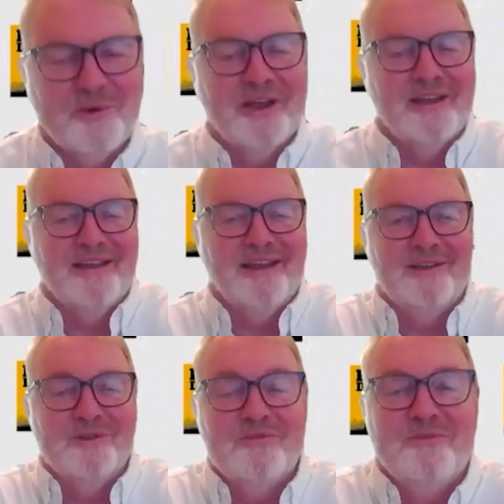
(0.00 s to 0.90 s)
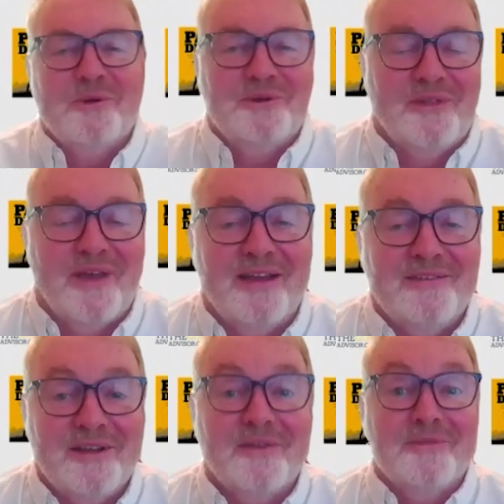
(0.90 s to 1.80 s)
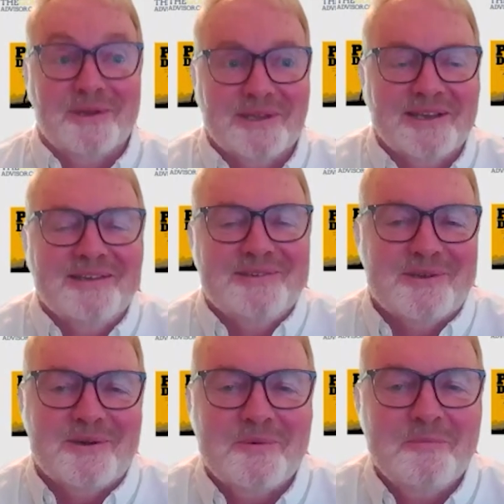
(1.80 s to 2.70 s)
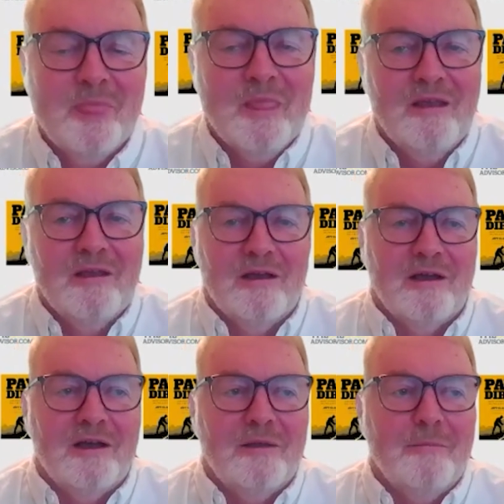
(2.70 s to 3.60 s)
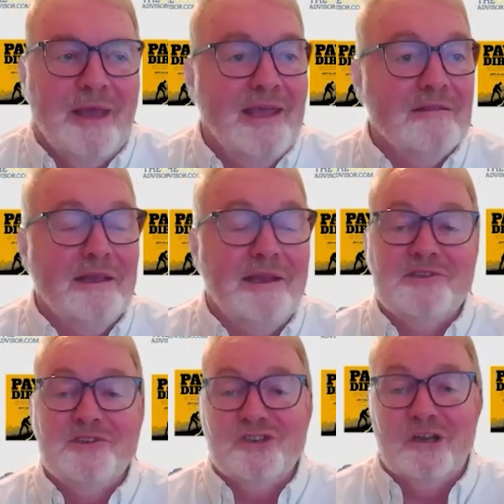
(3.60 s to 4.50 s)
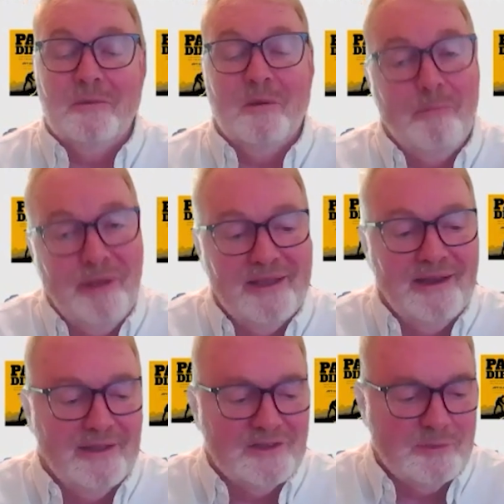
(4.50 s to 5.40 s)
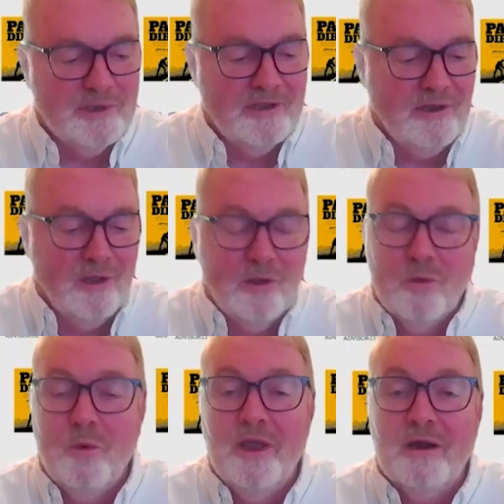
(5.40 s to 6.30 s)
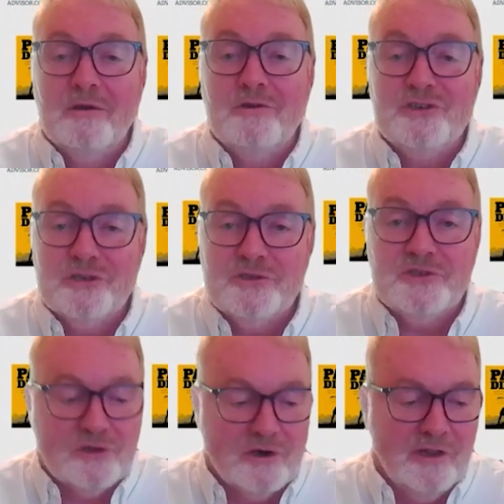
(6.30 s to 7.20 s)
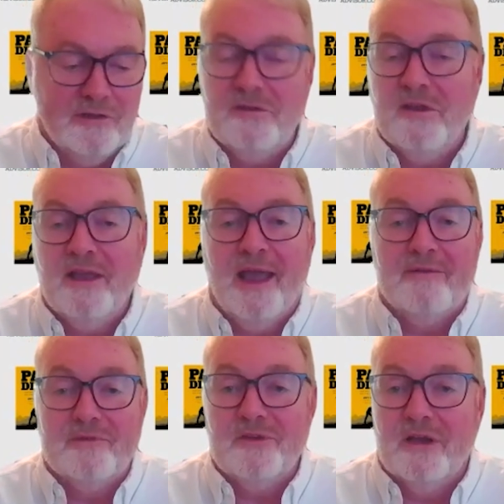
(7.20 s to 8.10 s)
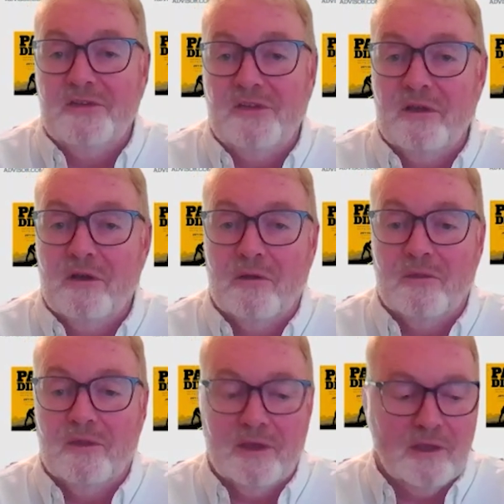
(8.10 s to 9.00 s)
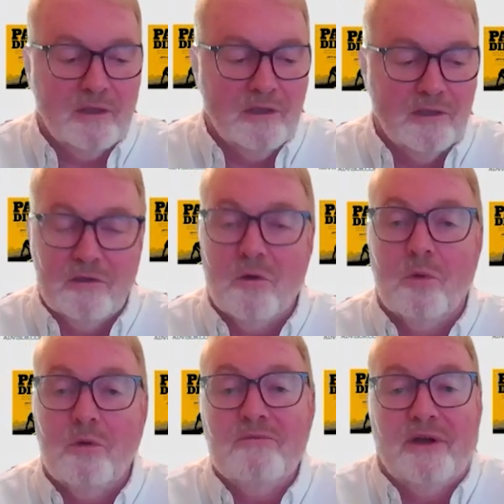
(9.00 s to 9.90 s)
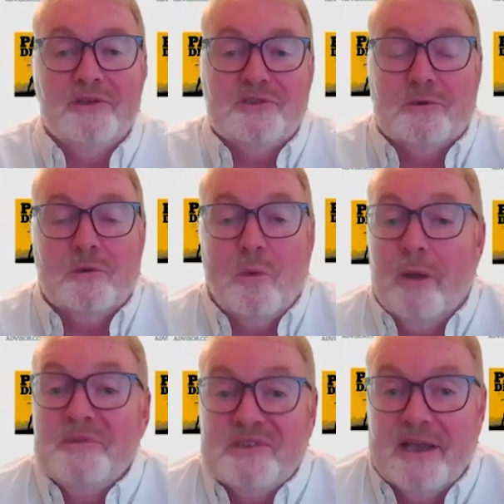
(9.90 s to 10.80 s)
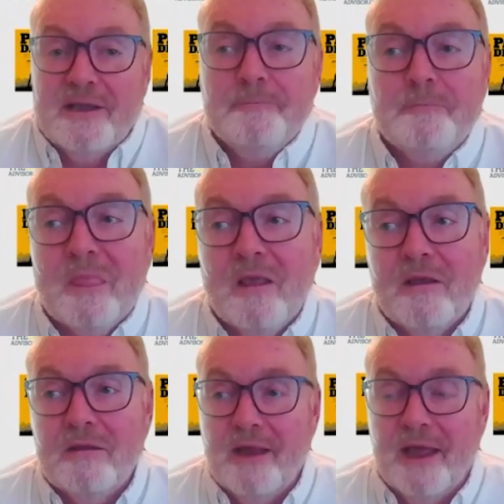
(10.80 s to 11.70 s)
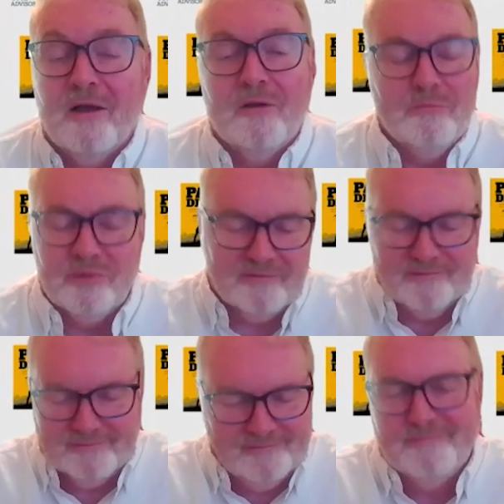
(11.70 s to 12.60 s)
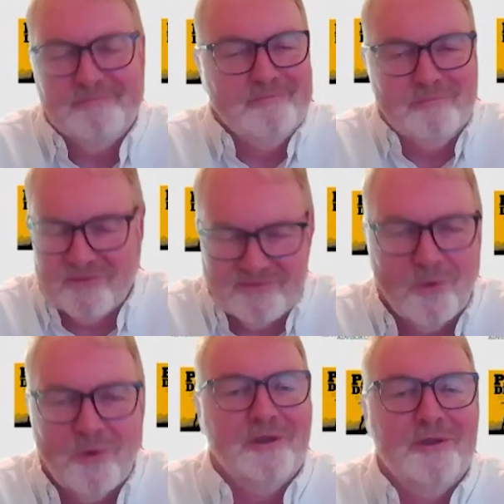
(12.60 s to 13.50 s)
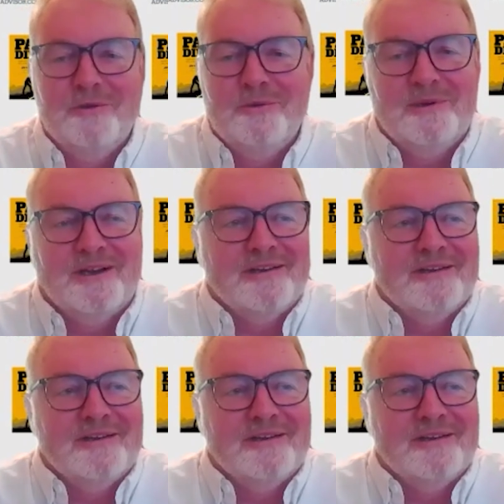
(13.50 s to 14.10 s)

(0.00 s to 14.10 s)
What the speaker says: great. Yeah, look forward to that, definitely. So, and ladies and gentlemen, a big announcement. We are just starting to take advertising on the Gold Advisor website. Now, but before you